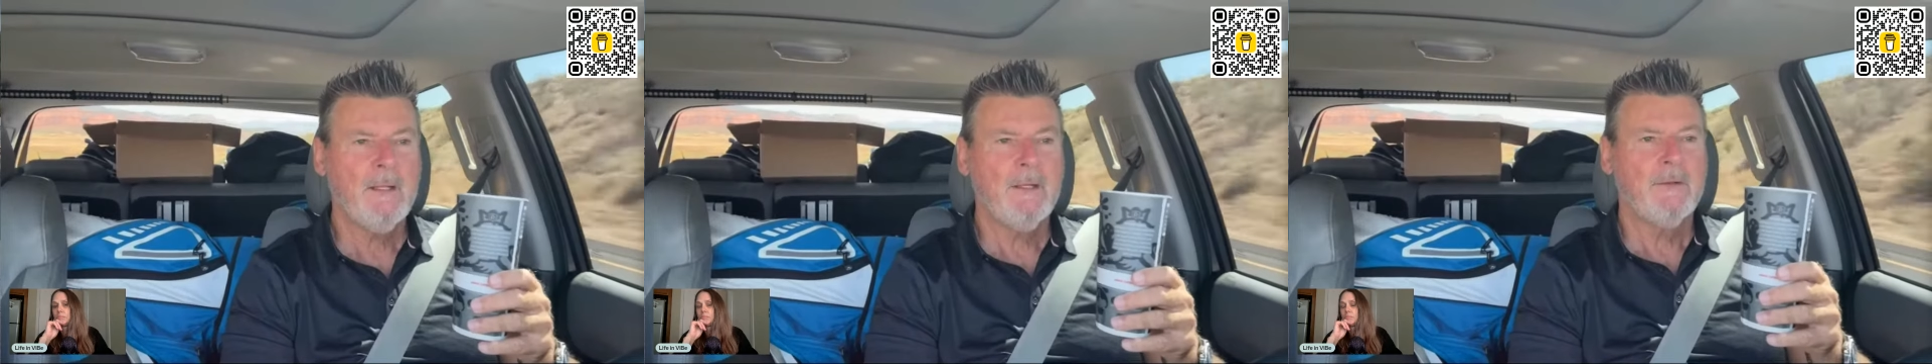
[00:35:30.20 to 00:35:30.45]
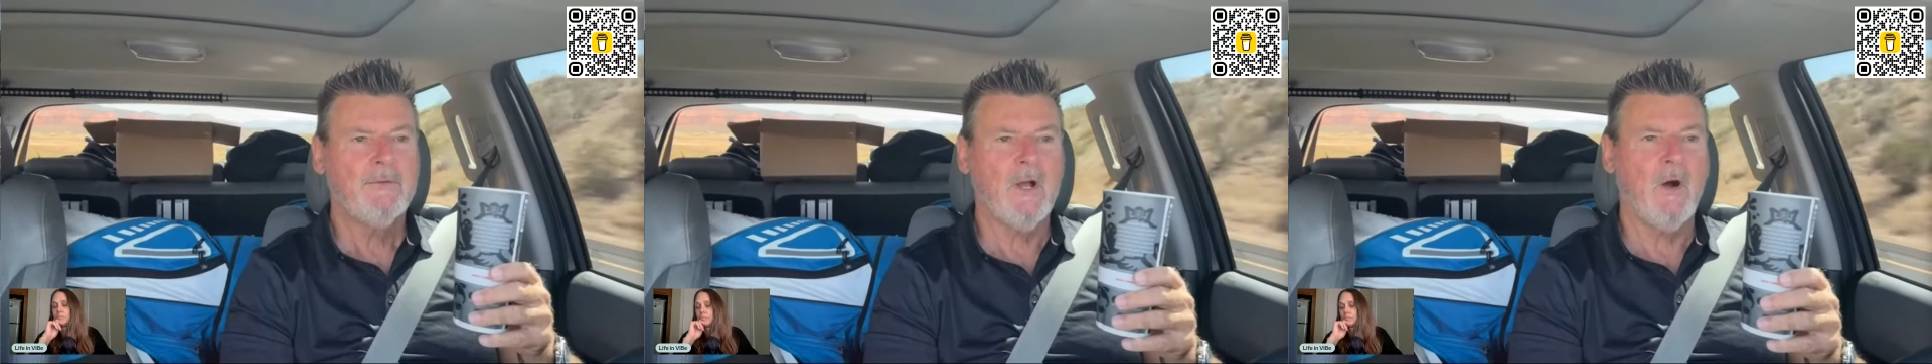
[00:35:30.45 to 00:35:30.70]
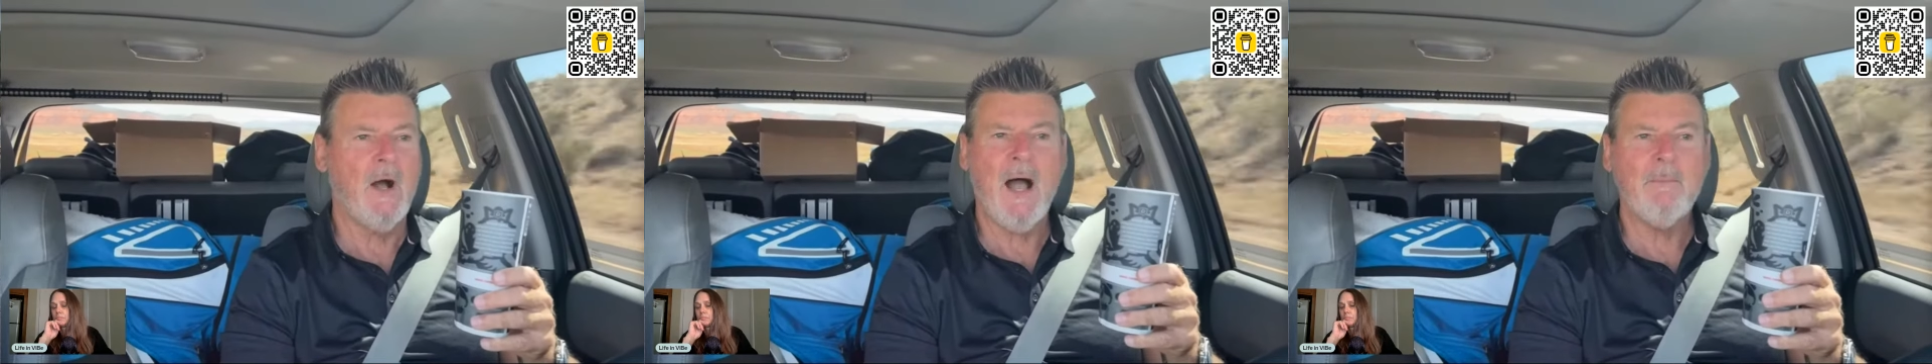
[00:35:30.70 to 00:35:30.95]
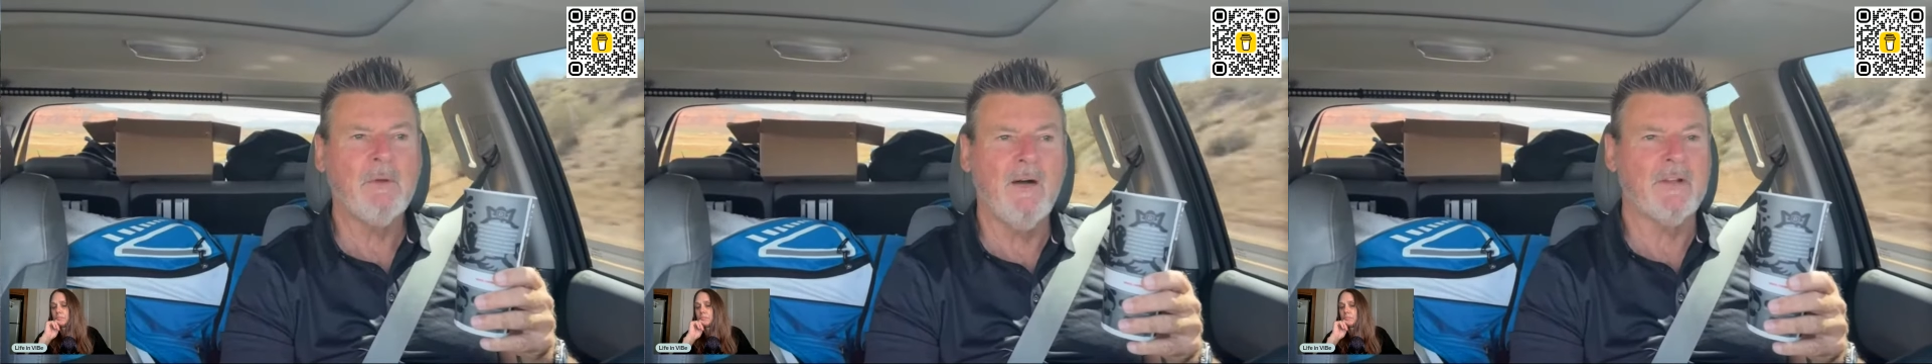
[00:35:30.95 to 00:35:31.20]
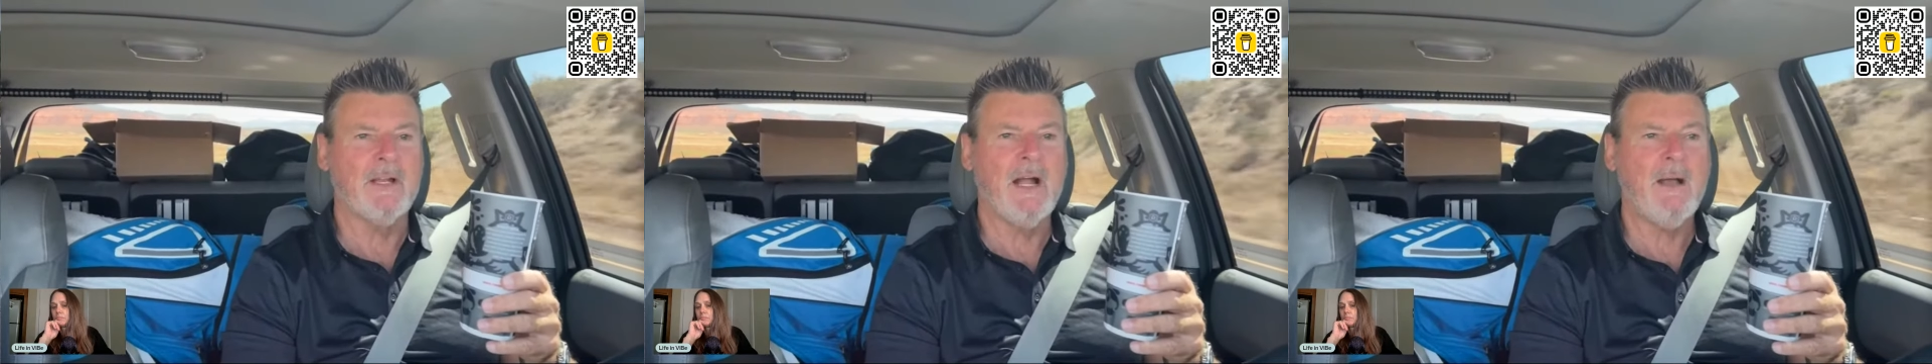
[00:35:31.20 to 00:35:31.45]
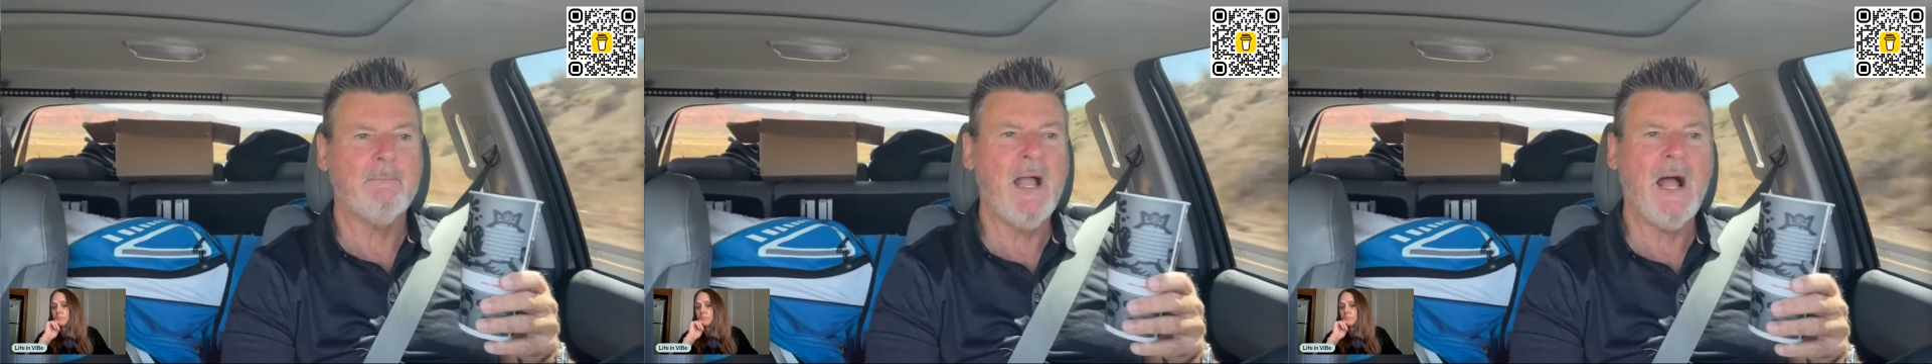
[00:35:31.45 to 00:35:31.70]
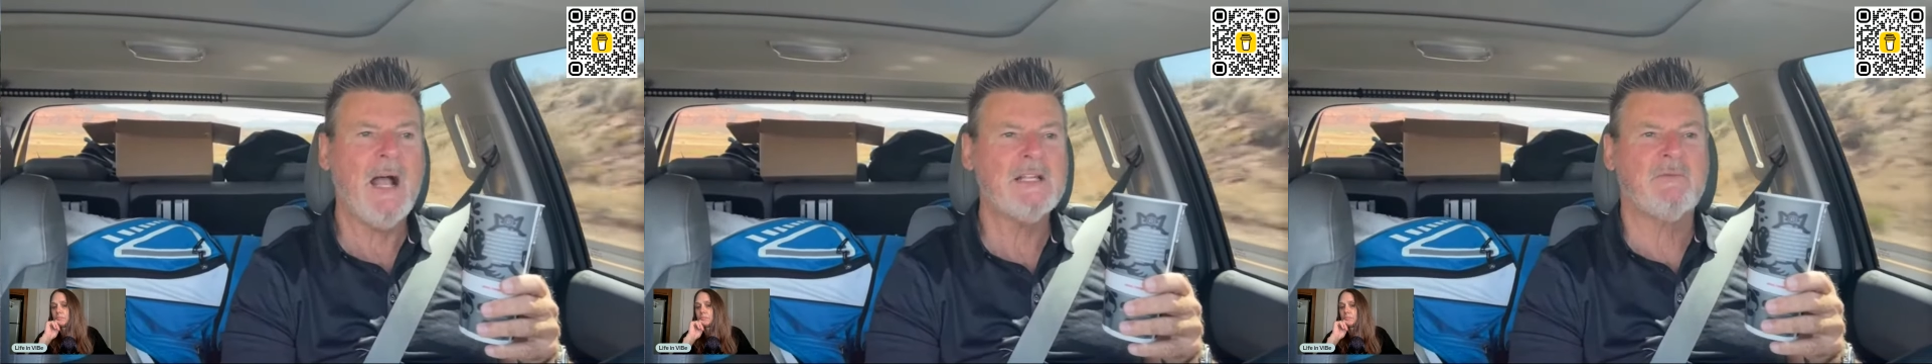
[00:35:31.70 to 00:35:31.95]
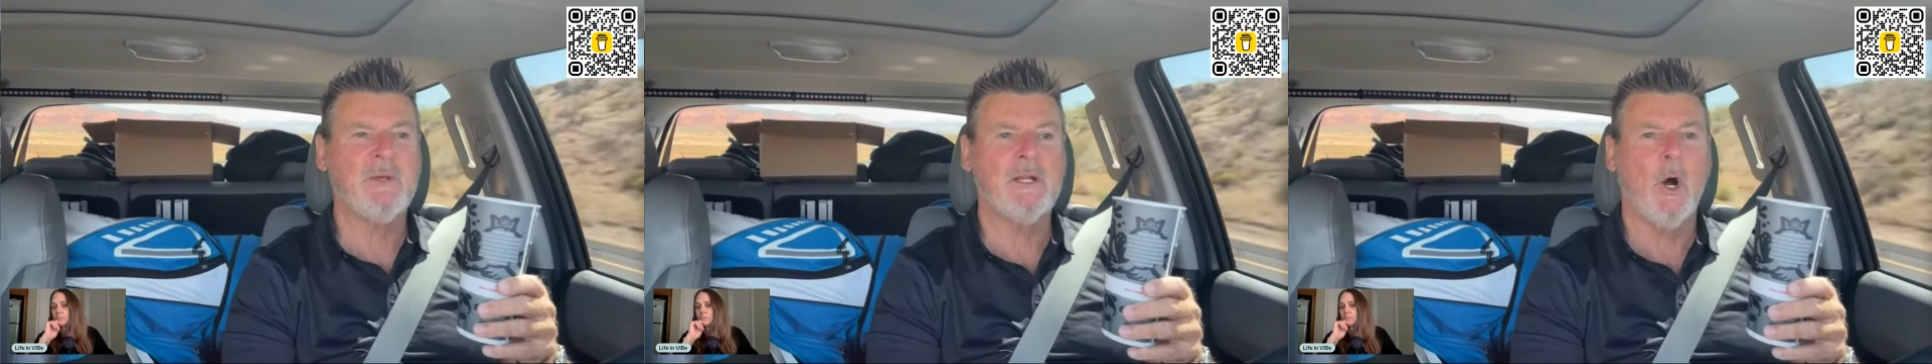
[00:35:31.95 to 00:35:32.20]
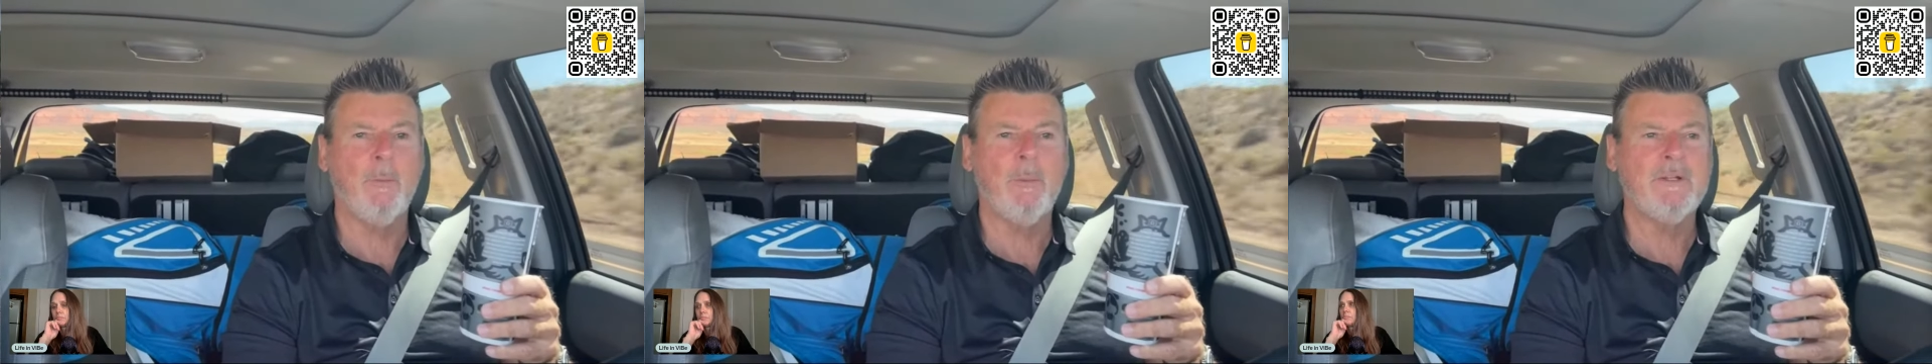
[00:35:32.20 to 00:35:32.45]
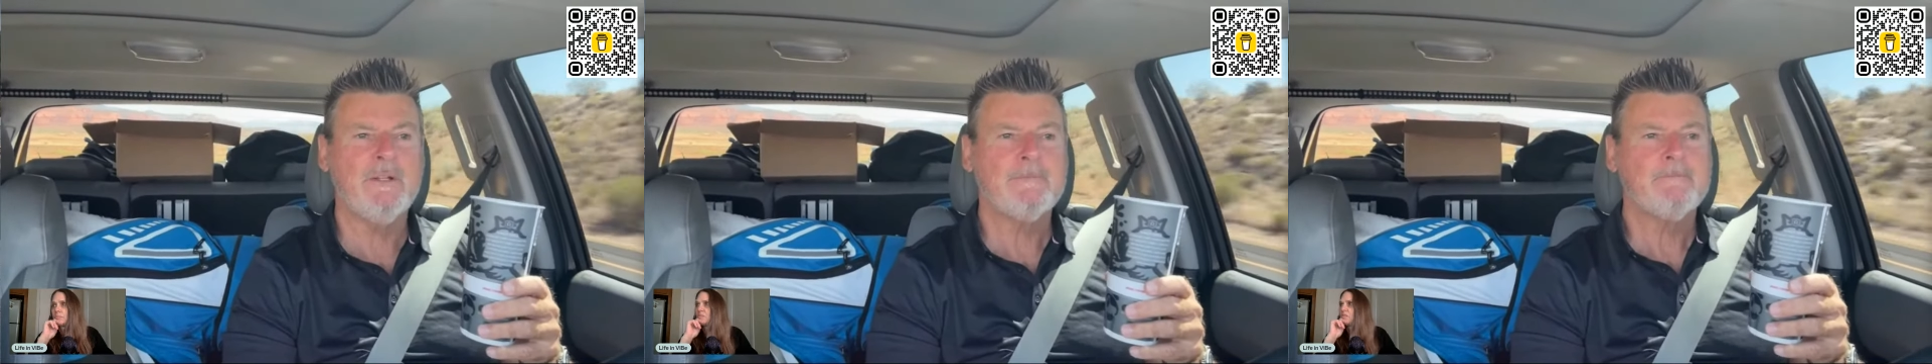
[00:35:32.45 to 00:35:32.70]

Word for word: So I'm loving it. I, my eyes have been opened.